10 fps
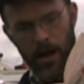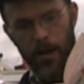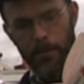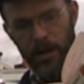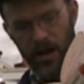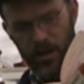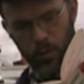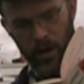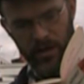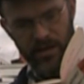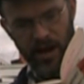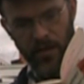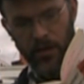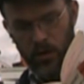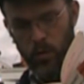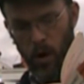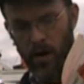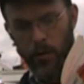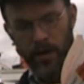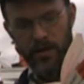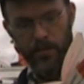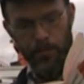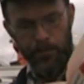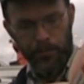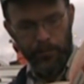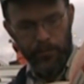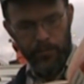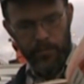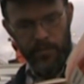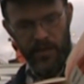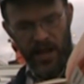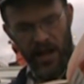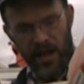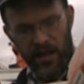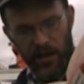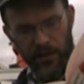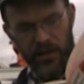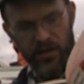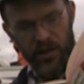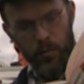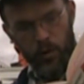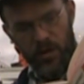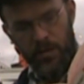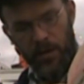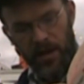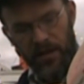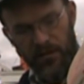up as well as down those waterways. Livingston would supply the